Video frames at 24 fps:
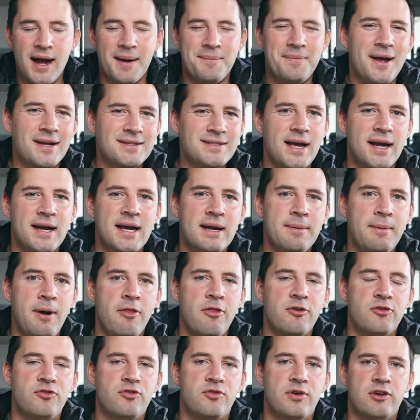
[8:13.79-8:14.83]
I'm not talking
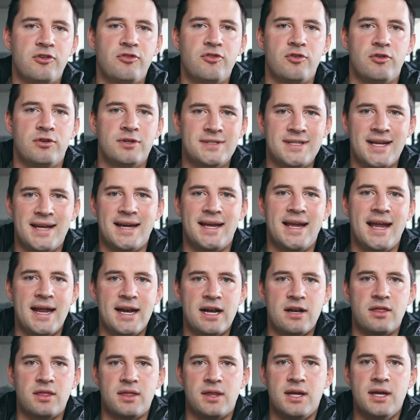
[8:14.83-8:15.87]
about the traditional
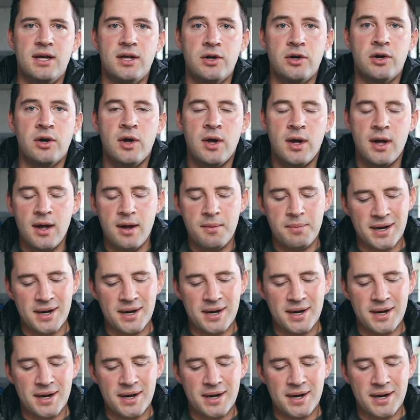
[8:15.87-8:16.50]
dedicated theater,